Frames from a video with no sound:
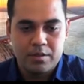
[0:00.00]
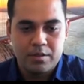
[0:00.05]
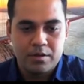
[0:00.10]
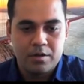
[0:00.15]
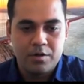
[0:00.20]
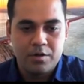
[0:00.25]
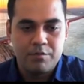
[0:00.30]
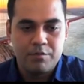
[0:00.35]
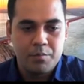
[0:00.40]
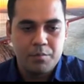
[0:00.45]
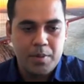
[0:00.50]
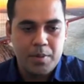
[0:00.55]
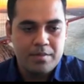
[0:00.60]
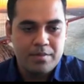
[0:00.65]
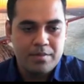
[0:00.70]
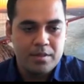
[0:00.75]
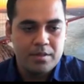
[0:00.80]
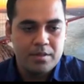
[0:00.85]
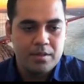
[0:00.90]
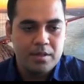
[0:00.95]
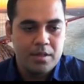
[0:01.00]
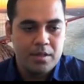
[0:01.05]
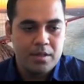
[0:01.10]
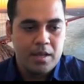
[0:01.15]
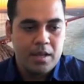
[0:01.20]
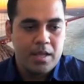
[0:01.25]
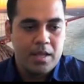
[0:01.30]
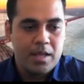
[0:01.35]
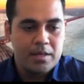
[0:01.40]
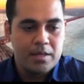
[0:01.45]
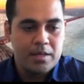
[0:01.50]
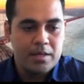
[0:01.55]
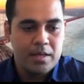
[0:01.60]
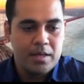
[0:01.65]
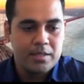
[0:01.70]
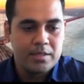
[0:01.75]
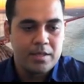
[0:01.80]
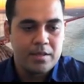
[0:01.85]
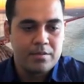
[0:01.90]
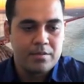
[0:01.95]
river basin, and then
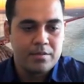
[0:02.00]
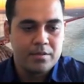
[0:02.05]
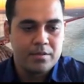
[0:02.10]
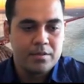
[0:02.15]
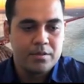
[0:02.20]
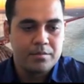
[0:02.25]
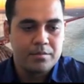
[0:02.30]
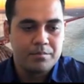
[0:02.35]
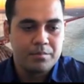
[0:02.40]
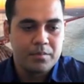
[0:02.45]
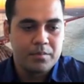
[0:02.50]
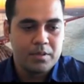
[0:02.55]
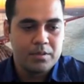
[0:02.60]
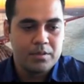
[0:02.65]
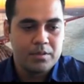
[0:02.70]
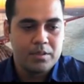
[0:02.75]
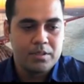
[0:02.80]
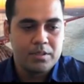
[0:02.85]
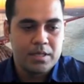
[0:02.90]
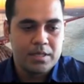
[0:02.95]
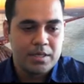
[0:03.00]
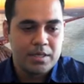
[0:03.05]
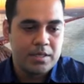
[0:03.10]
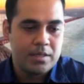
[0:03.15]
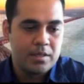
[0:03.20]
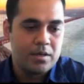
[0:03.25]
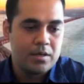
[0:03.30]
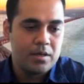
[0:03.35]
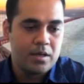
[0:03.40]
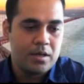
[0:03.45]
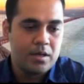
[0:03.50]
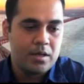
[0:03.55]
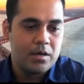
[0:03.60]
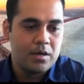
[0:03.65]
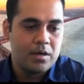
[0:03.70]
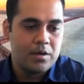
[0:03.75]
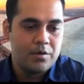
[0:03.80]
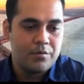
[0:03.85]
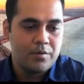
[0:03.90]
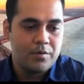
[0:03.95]
it has the technical
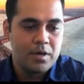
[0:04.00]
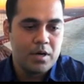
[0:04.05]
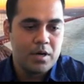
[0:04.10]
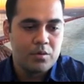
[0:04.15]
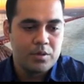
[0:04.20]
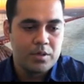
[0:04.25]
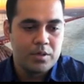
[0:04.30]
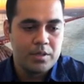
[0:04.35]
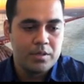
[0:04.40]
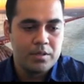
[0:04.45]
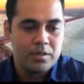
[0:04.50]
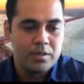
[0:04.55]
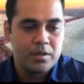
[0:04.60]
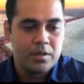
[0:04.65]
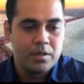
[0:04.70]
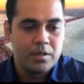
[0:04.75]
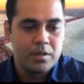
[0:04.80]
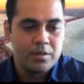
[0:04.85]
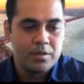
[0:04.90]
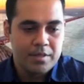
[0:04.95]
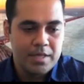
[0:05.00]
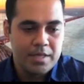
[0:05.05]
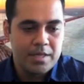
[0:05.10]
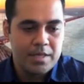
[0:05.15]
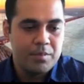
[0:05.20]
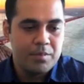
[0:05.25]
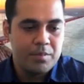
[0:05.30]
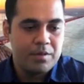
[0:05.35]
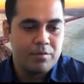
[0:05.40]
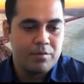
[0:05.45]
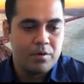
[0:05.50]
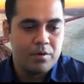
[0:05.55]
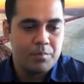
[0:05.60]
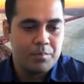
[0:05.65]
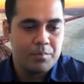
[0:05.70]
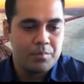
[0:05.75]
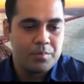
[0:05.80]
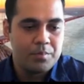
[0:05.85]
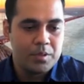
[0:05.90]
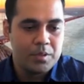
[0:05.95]
river routing scheme developed
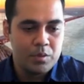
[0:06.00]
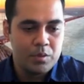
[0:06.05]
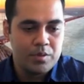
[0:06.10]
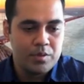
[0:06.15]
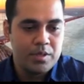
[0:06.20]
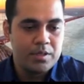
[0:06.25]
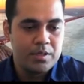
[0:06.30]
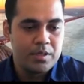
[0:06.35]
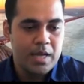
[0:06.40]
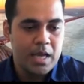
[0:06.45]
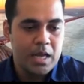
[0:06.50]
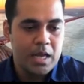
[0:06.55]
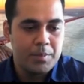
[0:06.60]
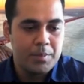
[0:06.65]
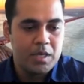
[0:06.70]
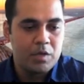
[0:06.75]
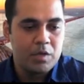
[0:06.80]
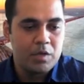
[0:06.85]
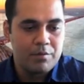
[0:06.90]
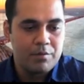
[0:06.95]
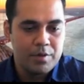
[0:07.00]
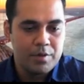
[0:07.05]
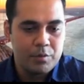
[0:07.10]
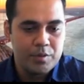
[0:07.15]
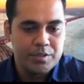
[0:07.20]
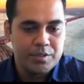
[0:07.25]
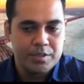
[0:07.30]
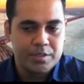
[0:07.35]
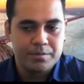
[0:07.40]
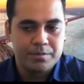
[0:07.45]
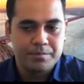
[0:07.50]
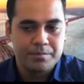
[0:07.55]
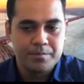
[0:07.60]
using the kinematic wave equation.